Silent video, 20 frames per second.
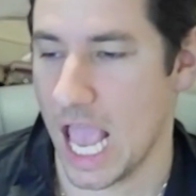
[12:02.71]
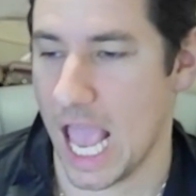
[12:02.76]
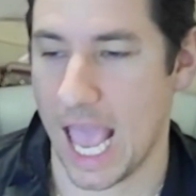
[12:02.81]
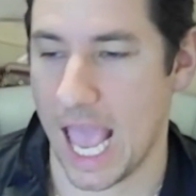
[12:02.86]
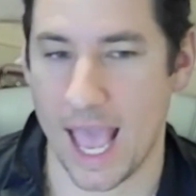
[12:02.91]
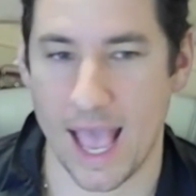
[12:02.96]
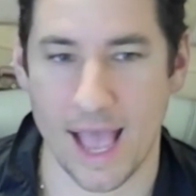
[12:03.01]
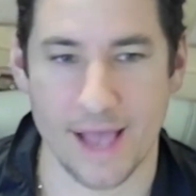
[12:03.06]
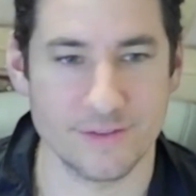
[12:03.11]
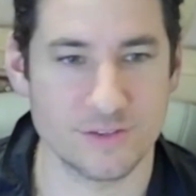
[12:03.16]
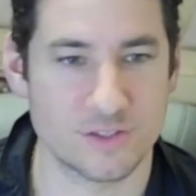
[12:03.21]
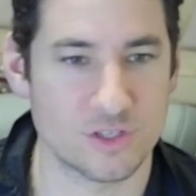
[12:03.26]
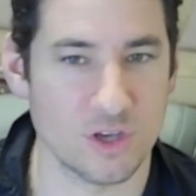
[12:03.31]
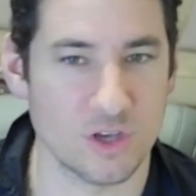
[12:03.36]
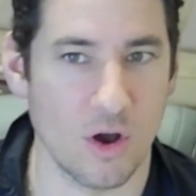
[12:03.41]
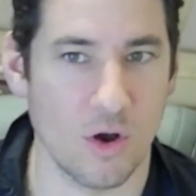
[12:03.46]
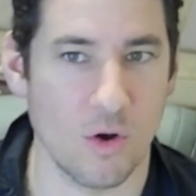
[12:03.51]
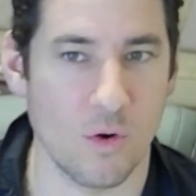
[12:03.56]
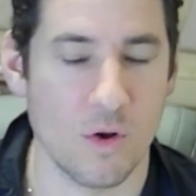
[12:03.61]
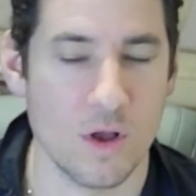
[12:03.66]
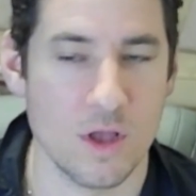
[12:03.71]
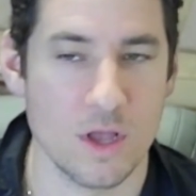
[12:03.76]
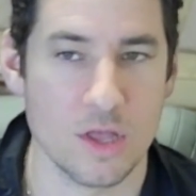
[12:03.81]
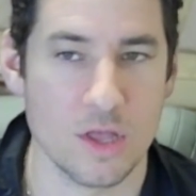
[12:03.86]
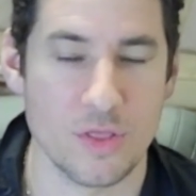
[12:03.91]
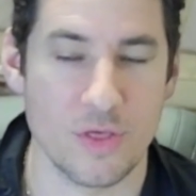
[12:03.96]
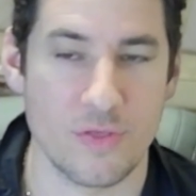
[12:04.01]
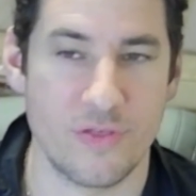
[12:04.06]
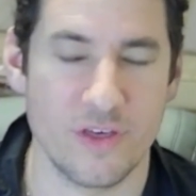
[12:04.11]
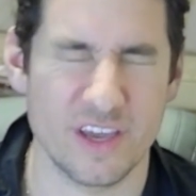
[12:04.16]
And so
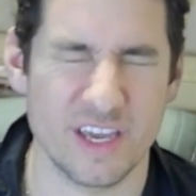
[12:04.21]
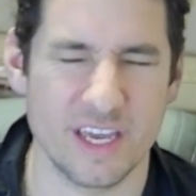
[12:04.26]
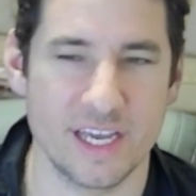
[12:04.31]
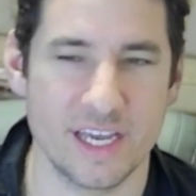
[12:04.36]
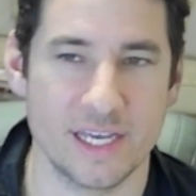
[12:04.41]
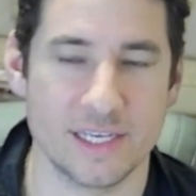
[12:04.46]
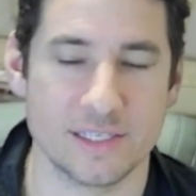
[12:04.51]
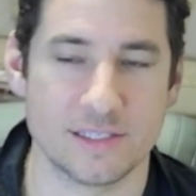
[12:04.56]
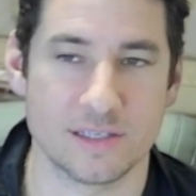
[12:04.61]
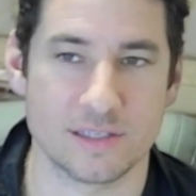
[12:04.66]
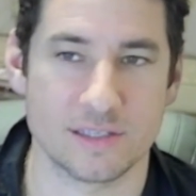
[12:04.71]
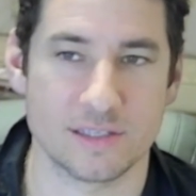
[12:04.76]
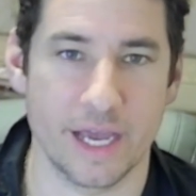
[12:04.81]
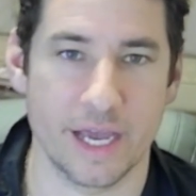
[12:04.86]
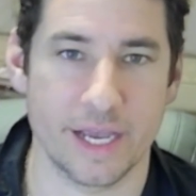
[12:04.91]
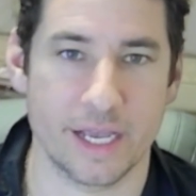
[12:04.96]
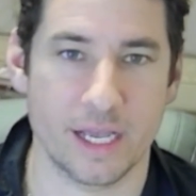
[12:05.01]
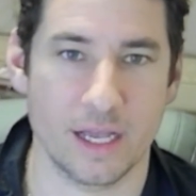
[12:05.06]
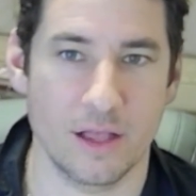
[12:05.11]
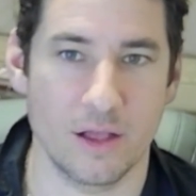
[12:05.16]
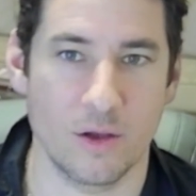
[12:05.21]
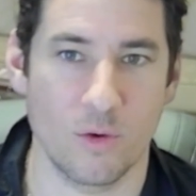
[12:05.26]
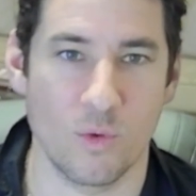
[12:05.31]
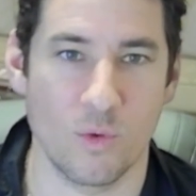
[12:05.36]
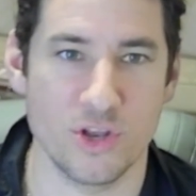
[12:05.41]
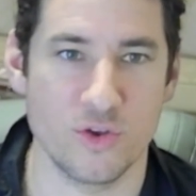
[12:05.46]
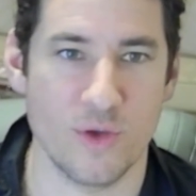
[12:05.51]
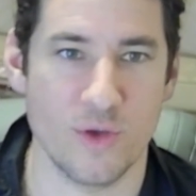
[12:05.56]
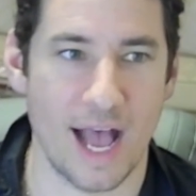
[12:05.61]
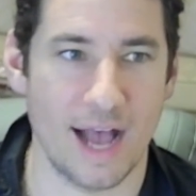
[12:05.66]
the thing is like,
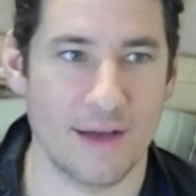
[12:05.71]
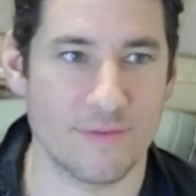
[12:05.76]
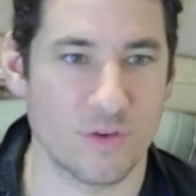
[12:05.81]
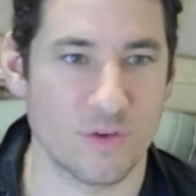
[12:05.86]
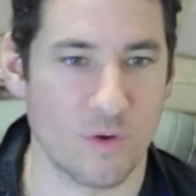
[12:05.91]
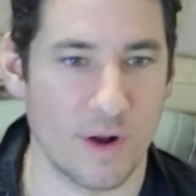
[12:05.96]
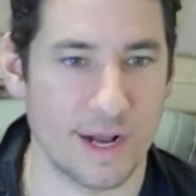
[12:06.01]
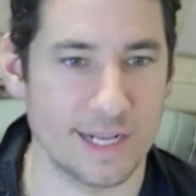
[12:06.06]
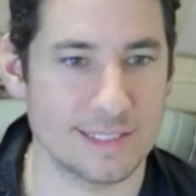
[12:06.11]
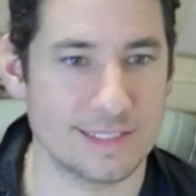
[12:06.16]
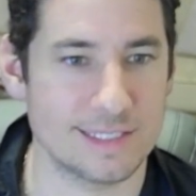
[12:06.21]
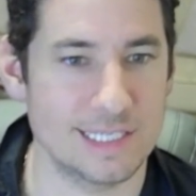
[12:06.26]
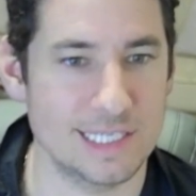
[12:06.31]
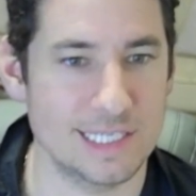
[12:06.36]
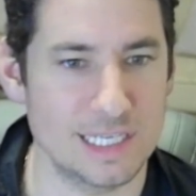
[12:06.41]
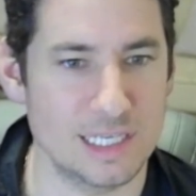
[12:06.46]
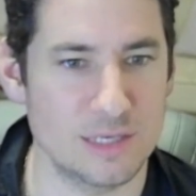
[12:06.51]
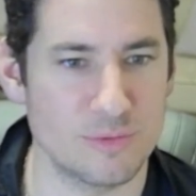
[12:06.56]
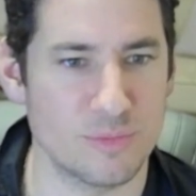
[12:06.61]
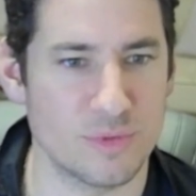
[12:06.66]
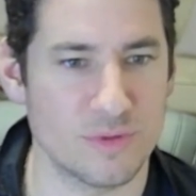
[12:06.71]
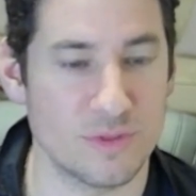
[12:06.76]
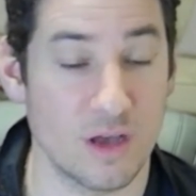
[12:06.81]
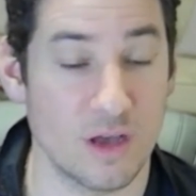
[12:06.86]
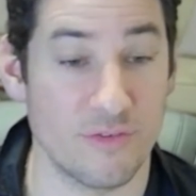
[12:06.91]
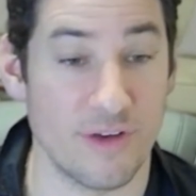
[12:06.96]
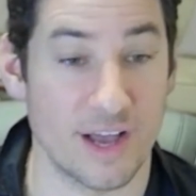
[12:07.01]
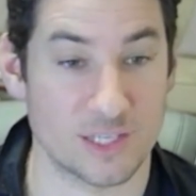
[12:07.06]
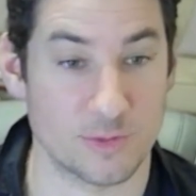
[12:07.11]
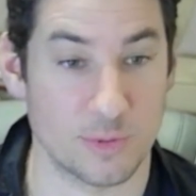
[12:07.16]
when you have the right team
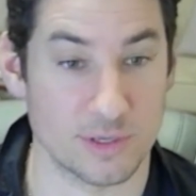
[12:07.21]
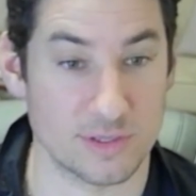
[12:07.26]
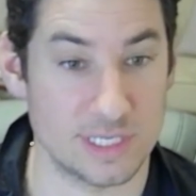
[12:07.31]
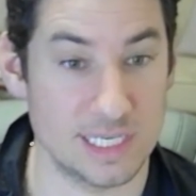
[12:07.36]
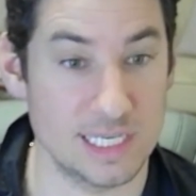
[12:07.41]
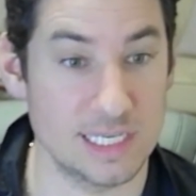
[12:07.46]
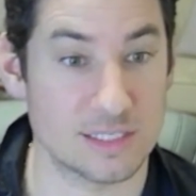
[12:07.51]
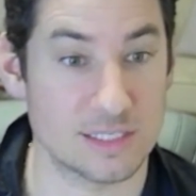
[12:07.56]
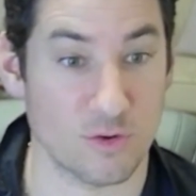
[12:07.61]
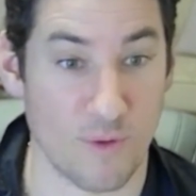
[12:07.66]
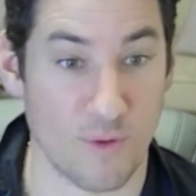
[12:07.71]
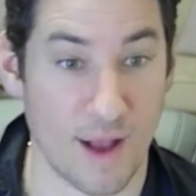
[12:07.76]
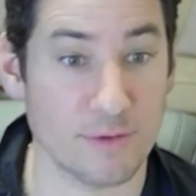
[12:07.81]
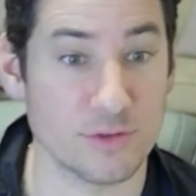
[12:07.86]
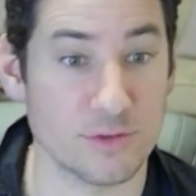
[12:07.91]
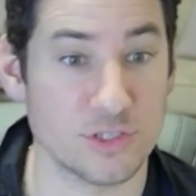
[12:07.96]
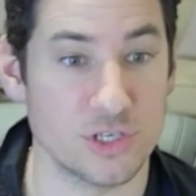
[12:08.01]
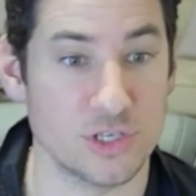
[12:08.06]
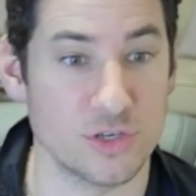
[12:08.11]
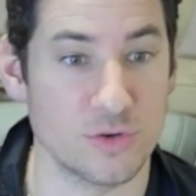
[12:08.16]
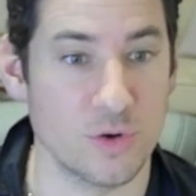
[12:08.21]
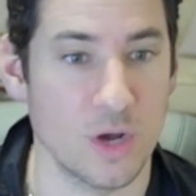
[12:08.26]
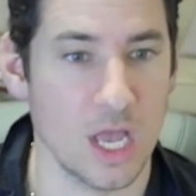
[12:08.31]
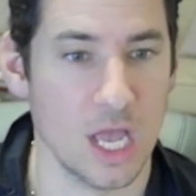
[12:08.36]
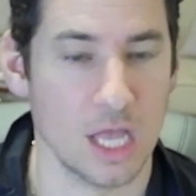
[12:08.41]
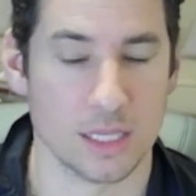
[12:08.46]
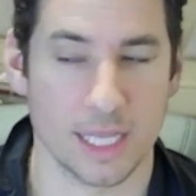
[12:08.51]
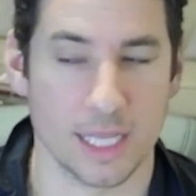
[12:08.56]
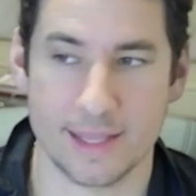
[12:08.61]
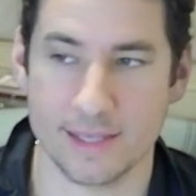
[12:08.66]
of expertise around you,
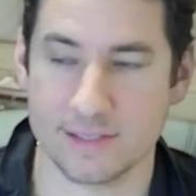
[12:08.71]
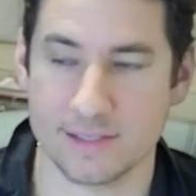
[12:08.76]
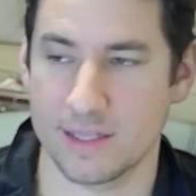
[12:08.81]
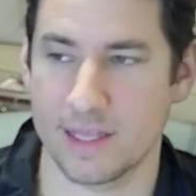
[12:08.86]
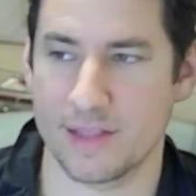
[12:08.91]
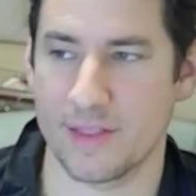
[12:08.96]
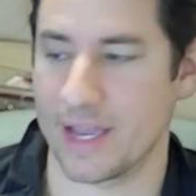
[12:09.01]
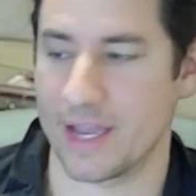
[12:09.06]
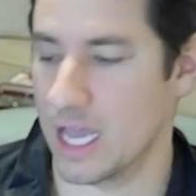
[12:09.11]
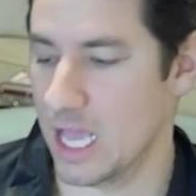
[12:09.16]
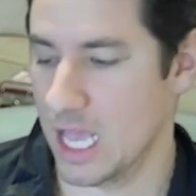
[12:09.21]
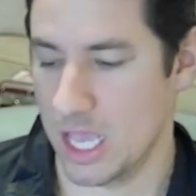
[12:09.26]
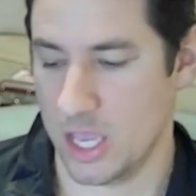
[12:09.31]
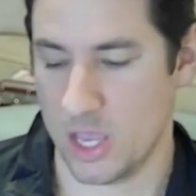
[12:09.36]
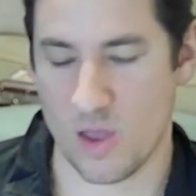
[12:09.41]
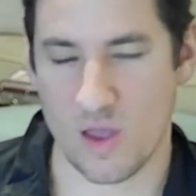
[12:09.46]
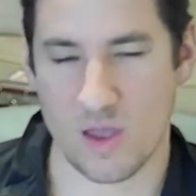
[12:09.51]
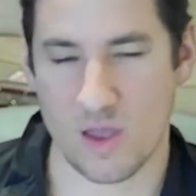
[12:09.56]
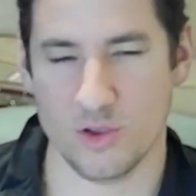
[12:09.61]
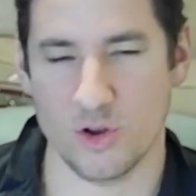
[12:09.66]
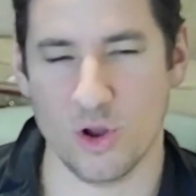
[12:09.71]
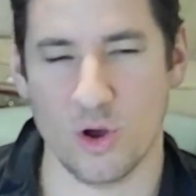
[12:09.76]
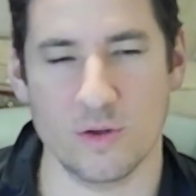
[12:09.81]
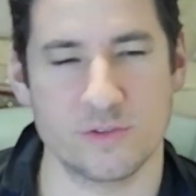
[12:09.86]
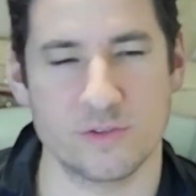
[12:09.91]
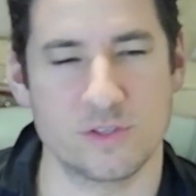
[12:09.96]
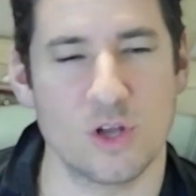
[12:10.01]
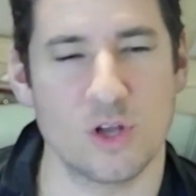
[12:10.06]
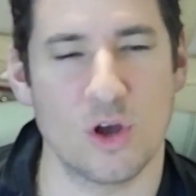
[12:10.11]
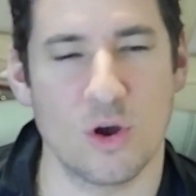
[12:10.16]
like this is the thing, like, do
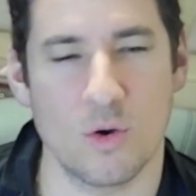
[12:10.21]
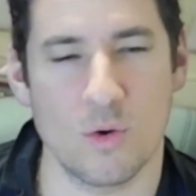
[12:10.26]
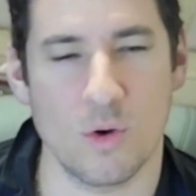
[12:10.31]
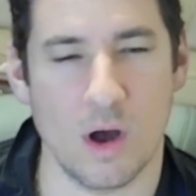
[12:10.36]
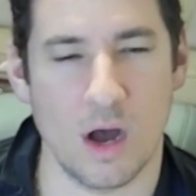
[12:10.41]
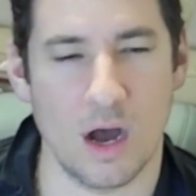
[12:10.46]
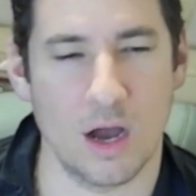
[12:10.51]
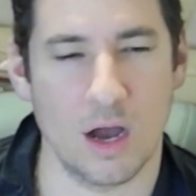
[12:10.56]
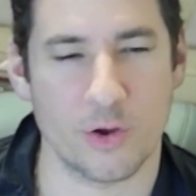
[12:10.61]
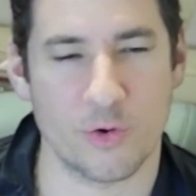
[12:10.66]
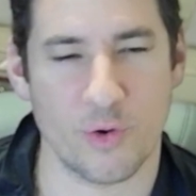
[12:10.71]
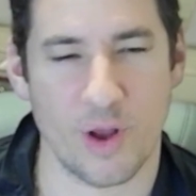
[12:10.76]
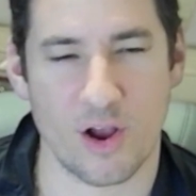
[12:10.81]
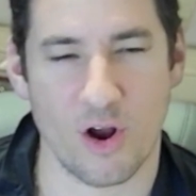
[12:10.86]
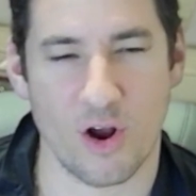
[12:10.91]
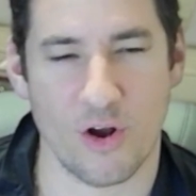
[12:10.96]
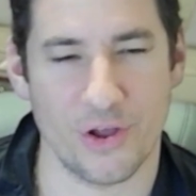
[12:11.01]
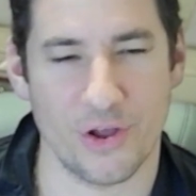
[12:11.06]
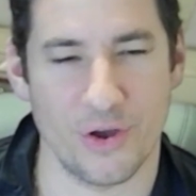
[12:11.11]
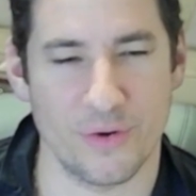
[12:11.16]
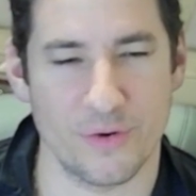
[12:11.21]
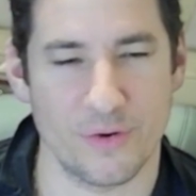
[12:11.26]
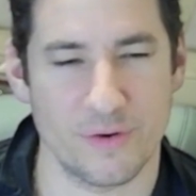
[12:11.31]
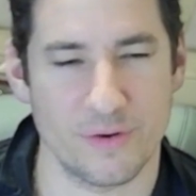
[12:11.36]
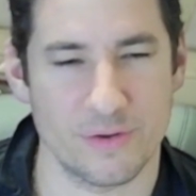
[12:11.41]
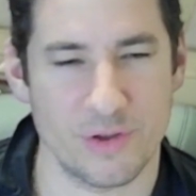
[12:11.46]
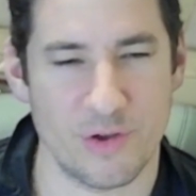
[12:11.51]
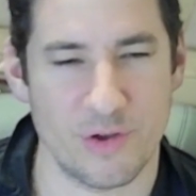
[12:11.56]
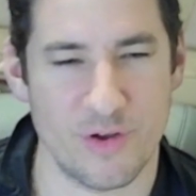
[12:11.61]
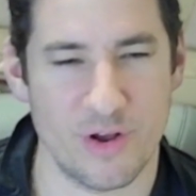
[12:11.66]
you know Grant Cardone?
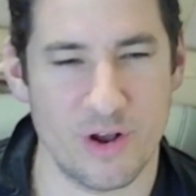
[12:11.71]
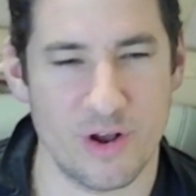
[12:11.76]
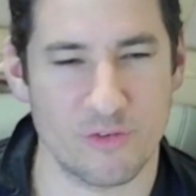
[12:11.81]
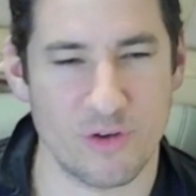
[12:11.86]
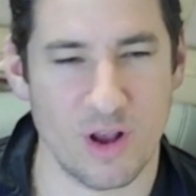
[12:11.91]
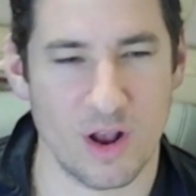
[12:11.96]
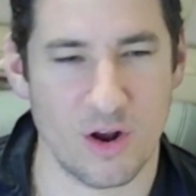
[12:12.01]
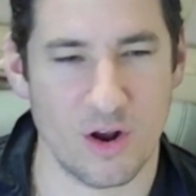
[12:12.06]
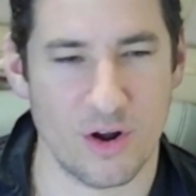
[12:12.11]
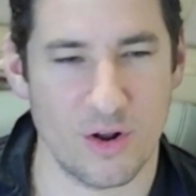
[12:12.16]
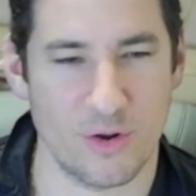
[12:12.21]
You ever hear of Grant Cardone?